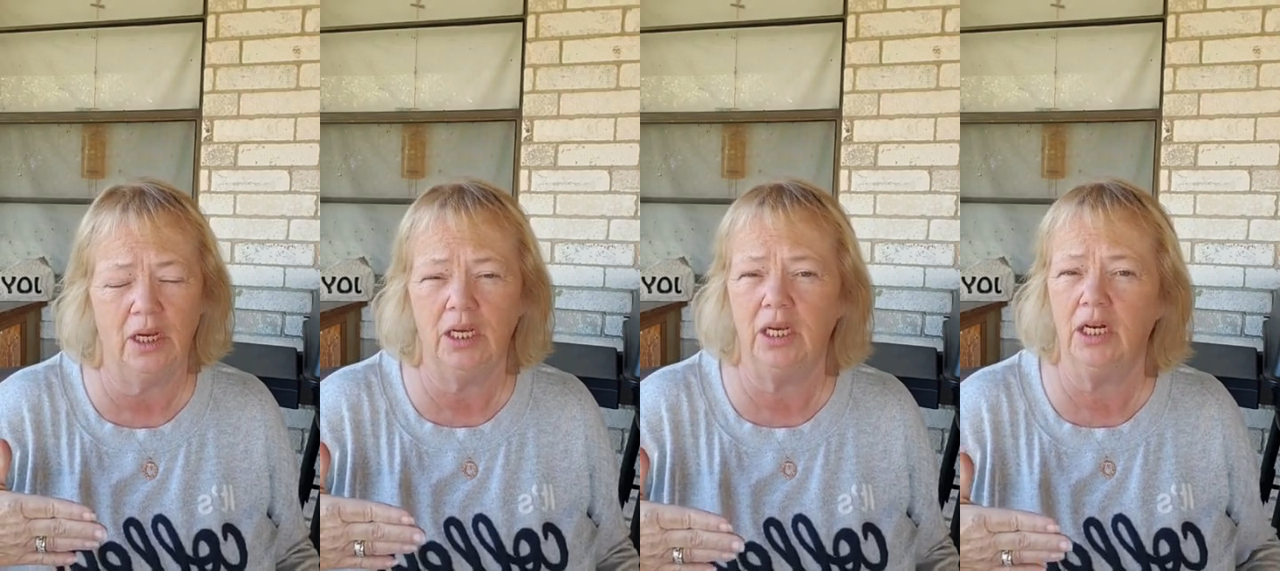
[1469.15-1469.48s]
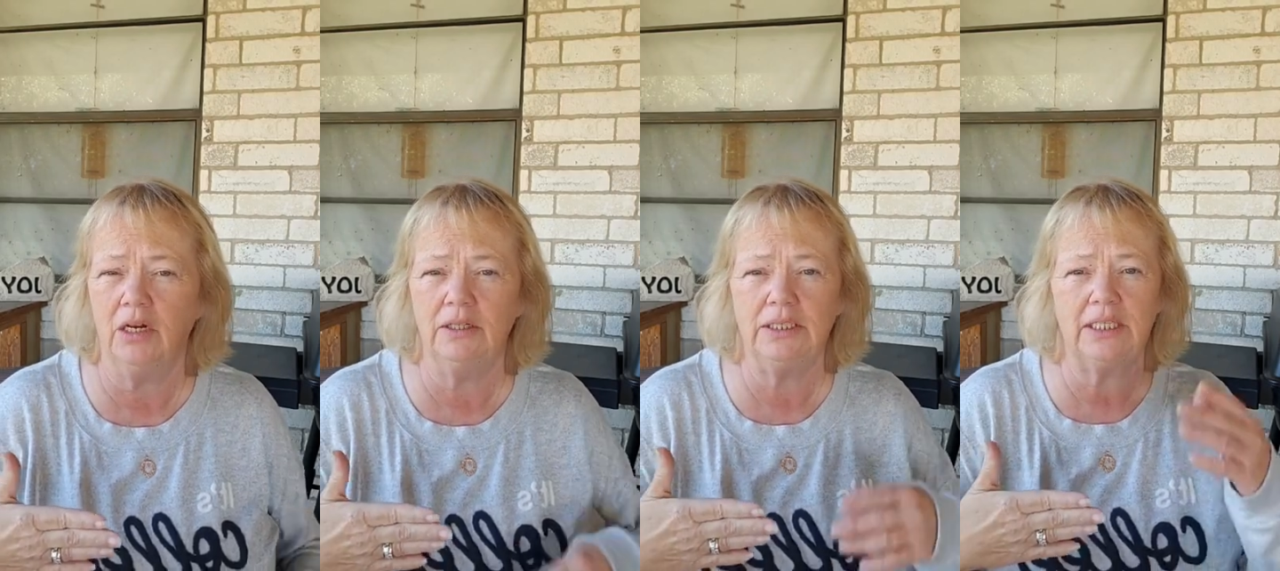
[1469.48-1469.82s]
you
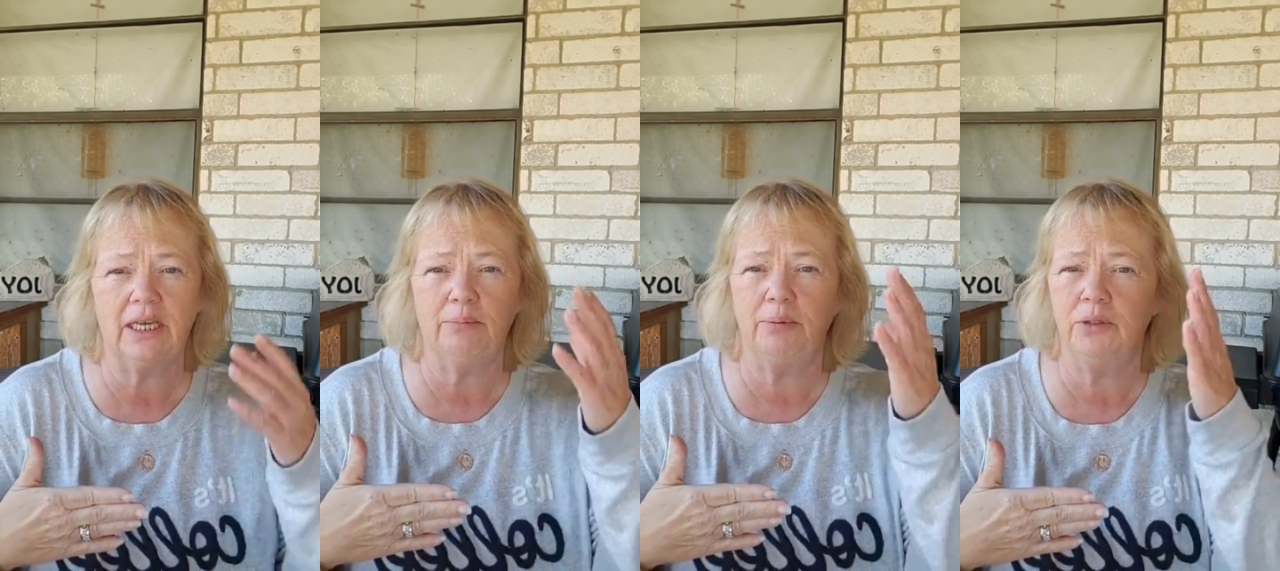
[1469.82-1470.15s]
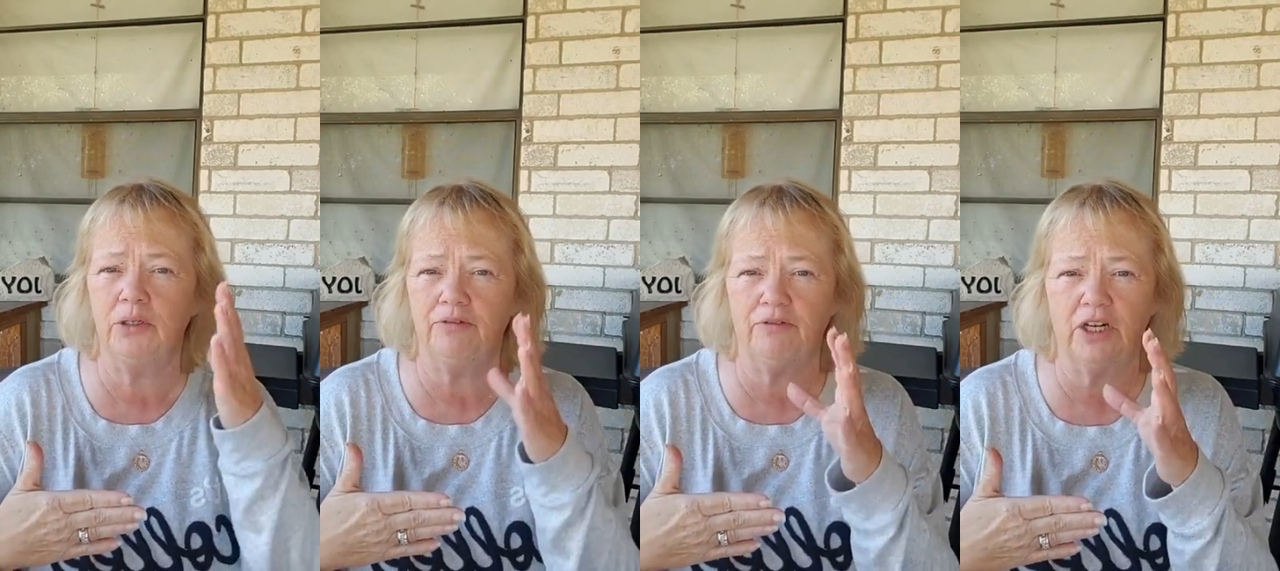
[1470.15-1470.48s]
know, it's like
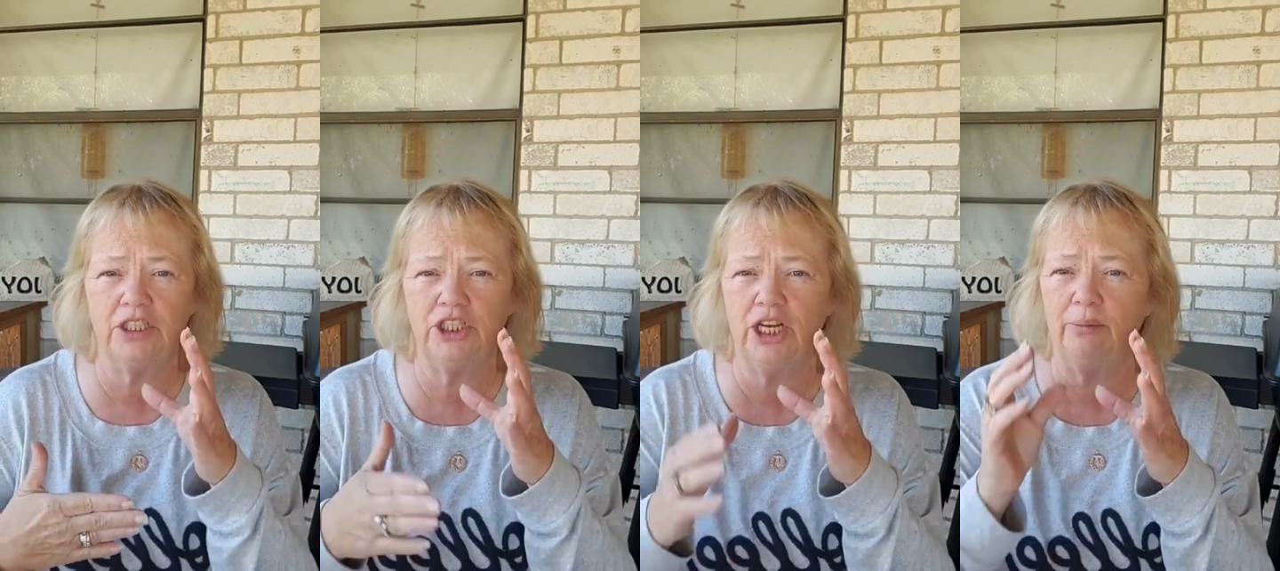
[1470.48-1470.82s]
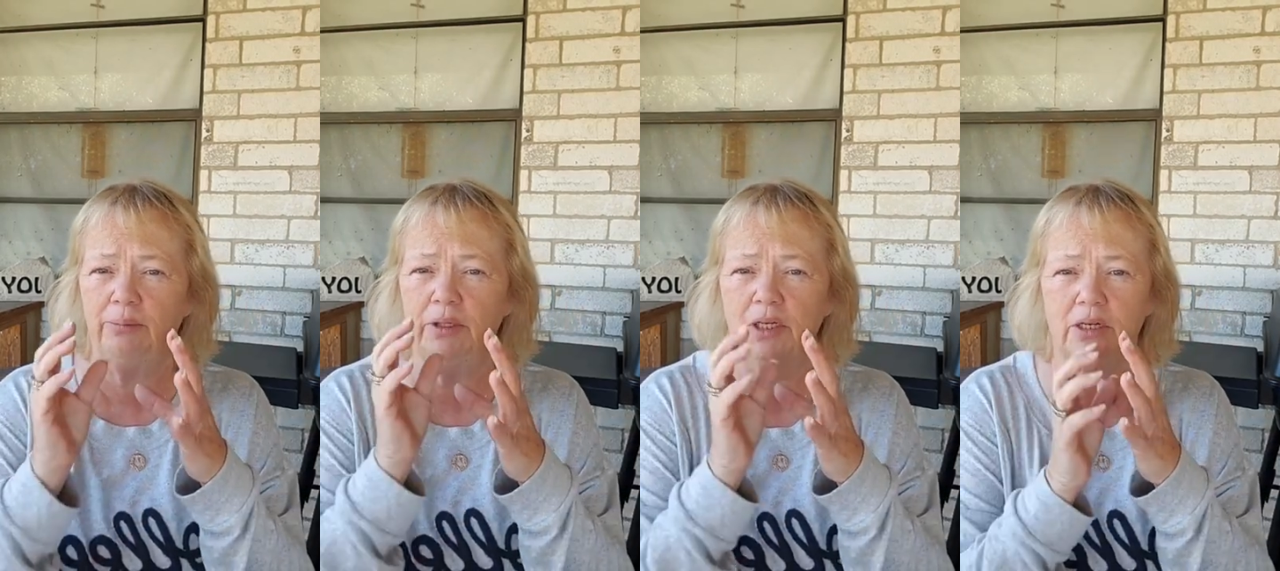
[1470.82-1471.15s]
putting a fresh
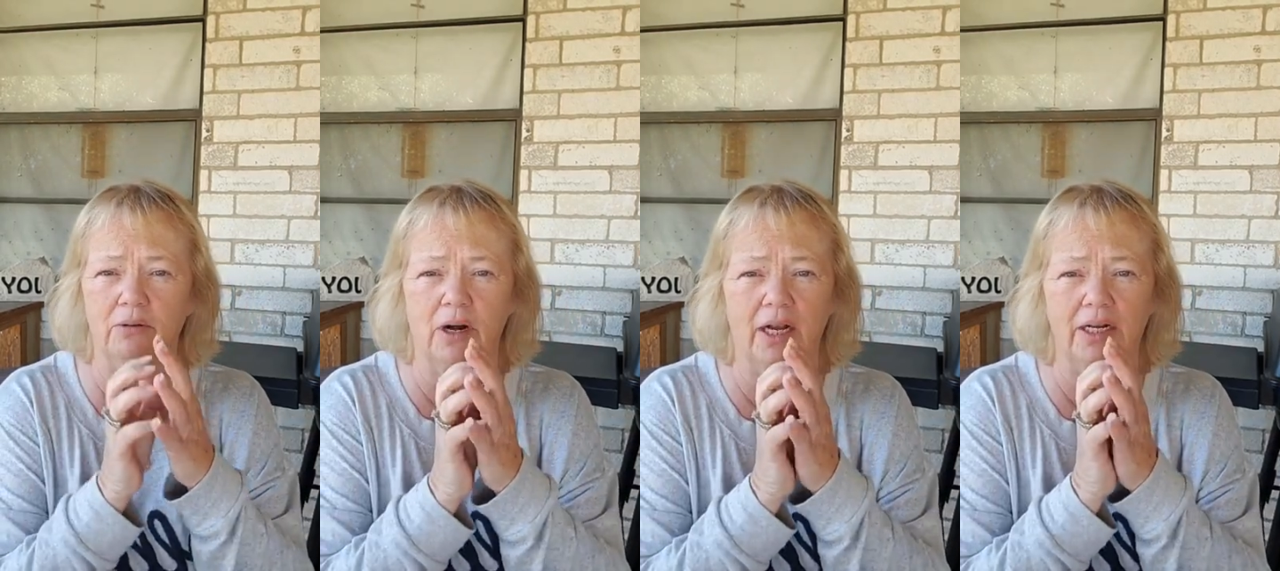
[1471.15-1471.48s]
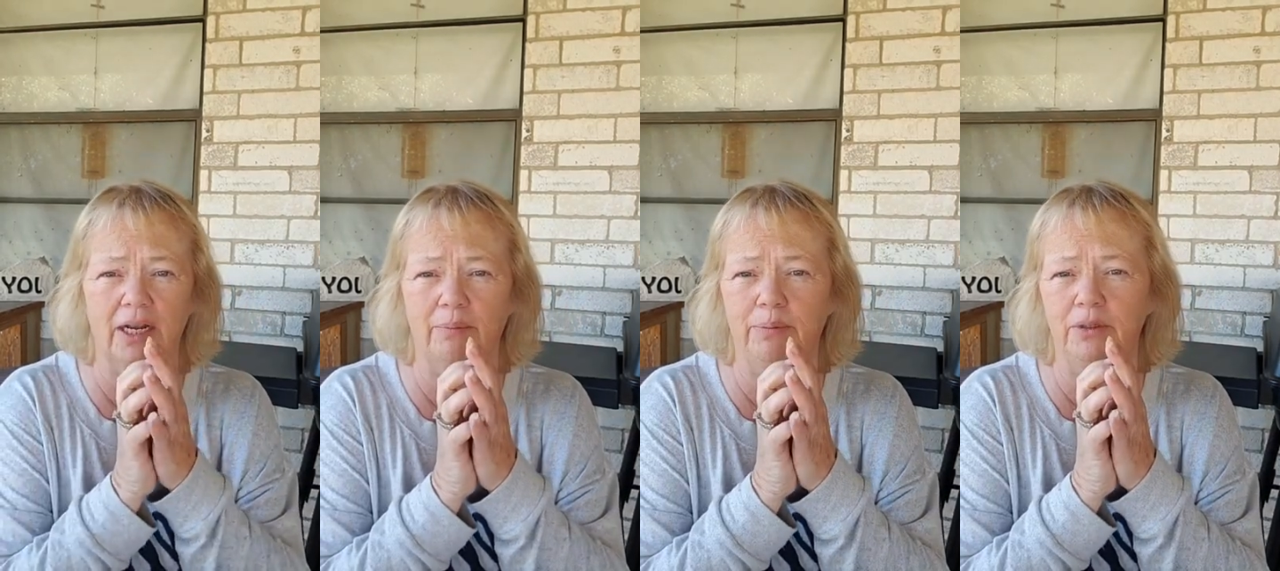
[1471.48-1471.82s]
apple and a
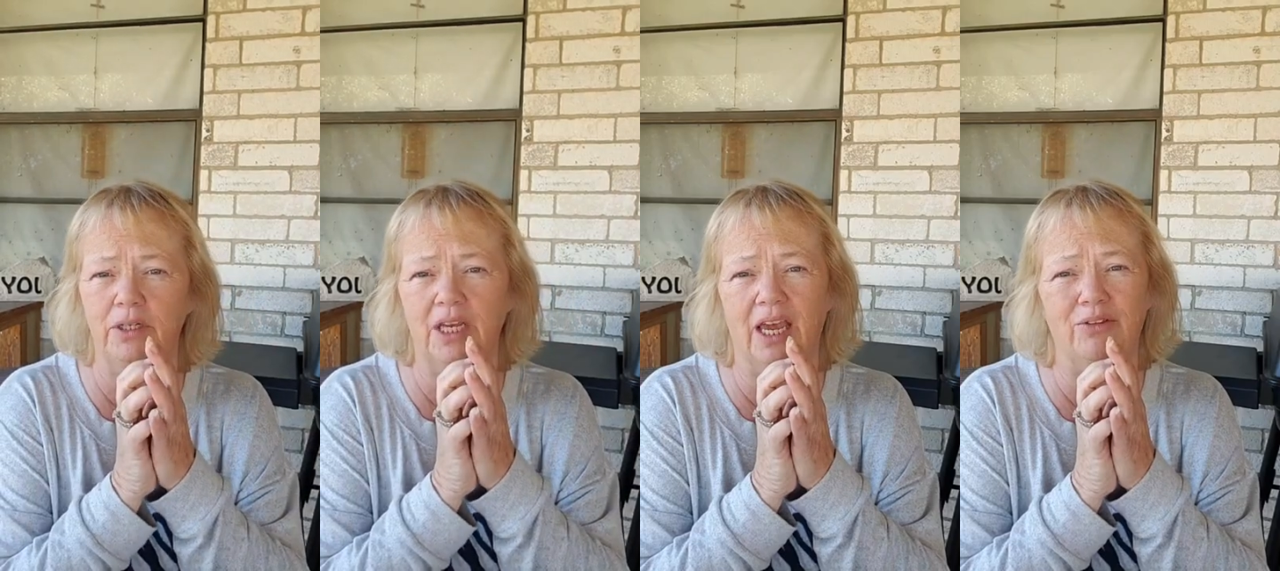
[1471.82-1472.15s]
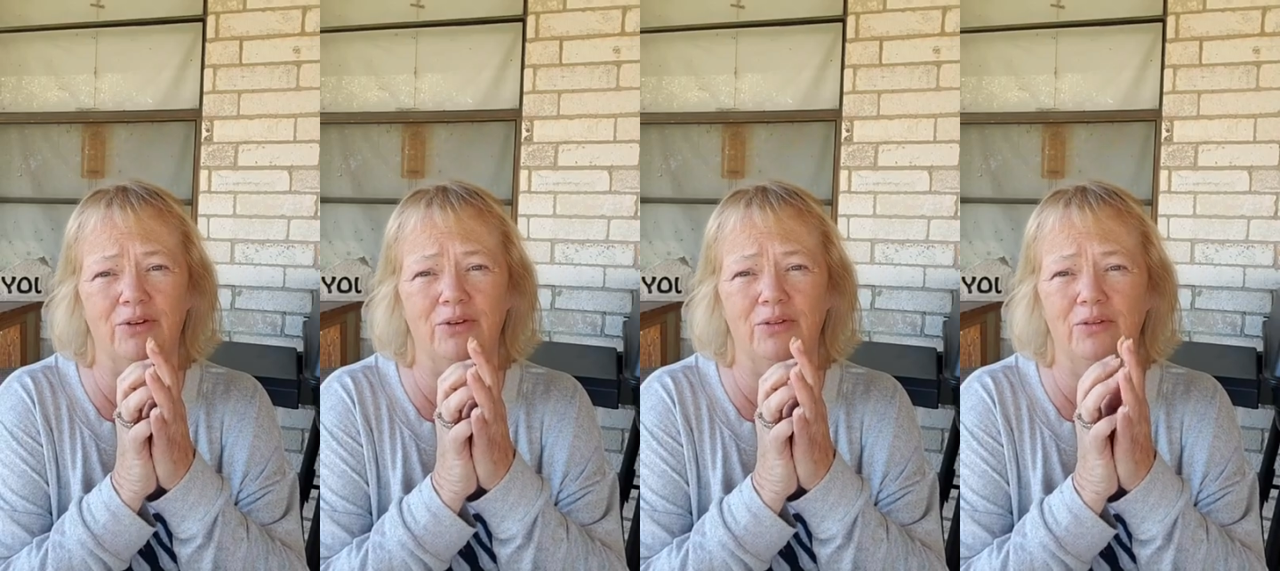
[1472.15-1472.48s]
rotten apple
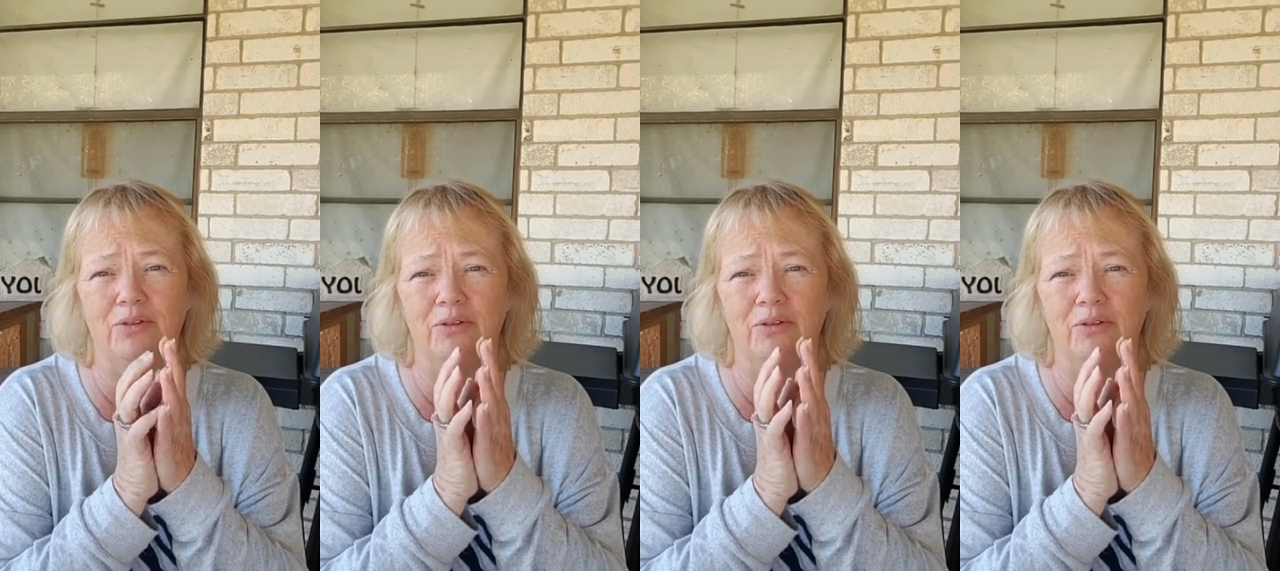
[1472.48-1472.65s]
together.